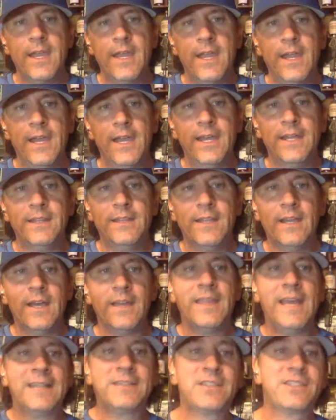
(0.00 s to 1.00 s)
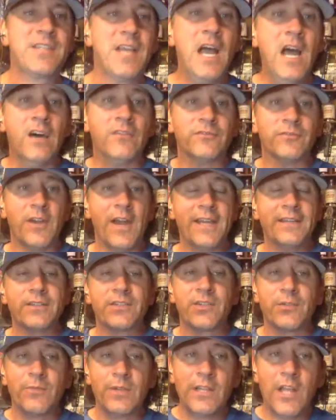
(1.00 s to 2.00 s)
And that's tough, right?
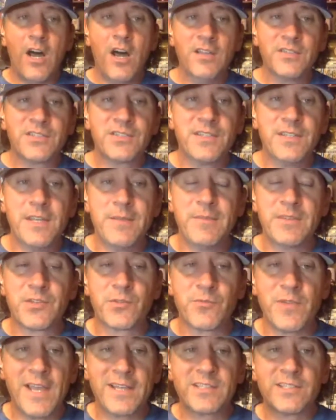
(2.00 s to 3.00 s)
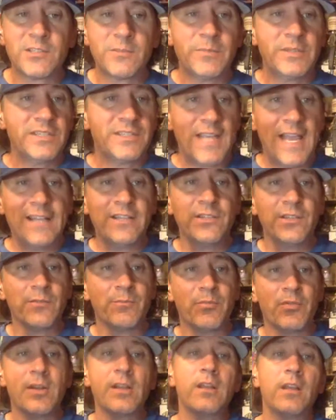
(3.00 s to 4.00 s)
So we lost him as a wrestler, but he's actually a
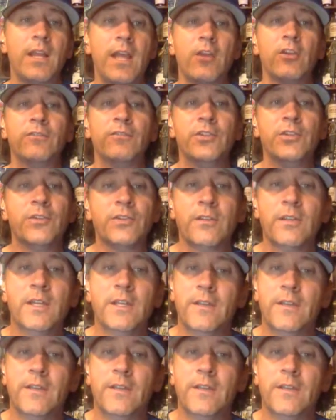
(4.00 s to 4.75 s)
pretty good interviewer